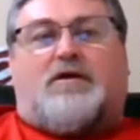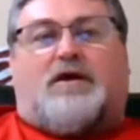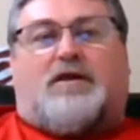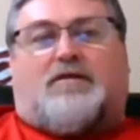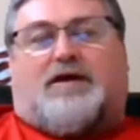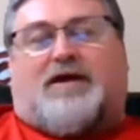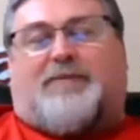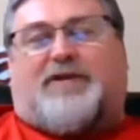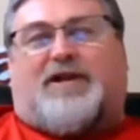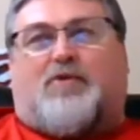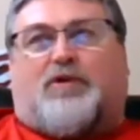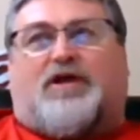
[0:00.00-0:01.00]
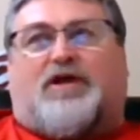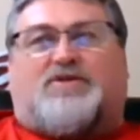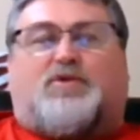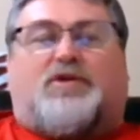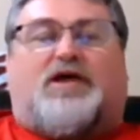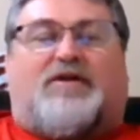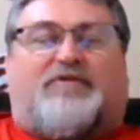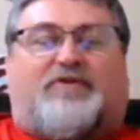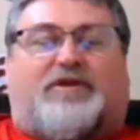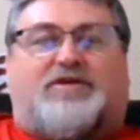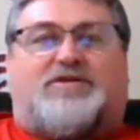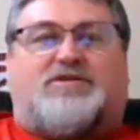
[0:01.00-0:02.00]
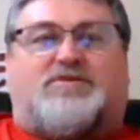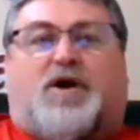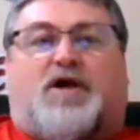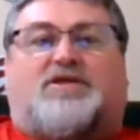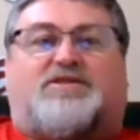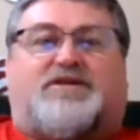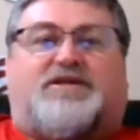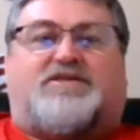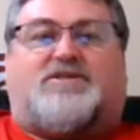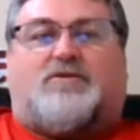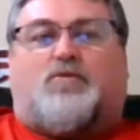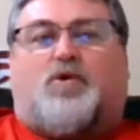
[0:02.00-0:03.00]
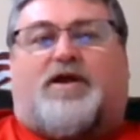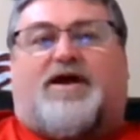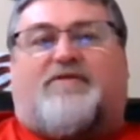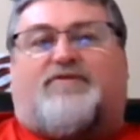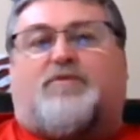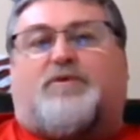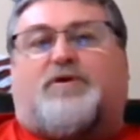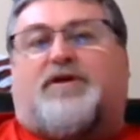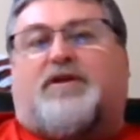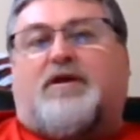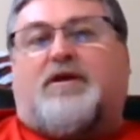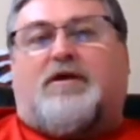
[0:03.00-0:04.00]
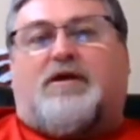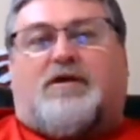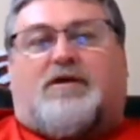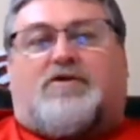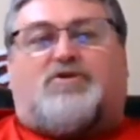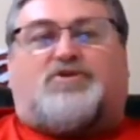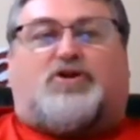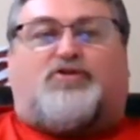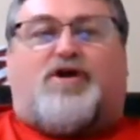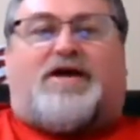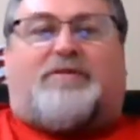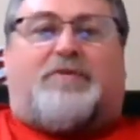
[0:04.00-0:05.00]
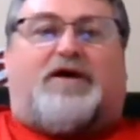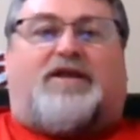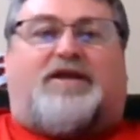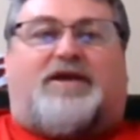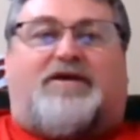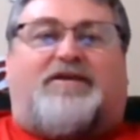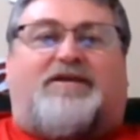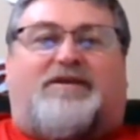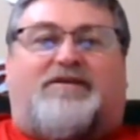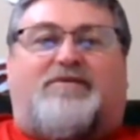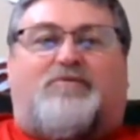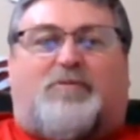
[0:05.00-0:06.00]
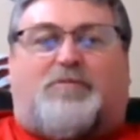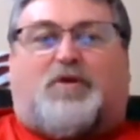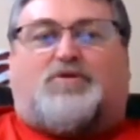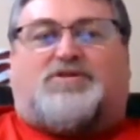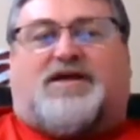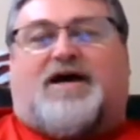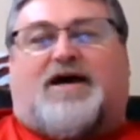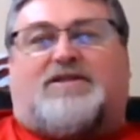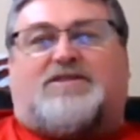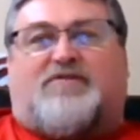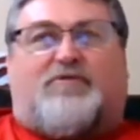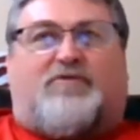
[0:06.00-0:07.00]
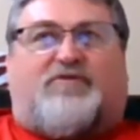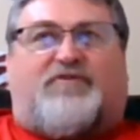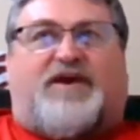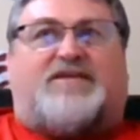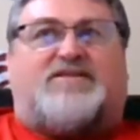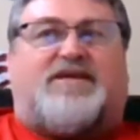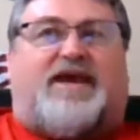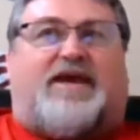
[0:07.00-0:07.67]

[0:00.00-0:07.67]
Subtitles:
And I mean, I realize what a lot of it is, politics and what have you, but you start dragging money in and both sides, the fans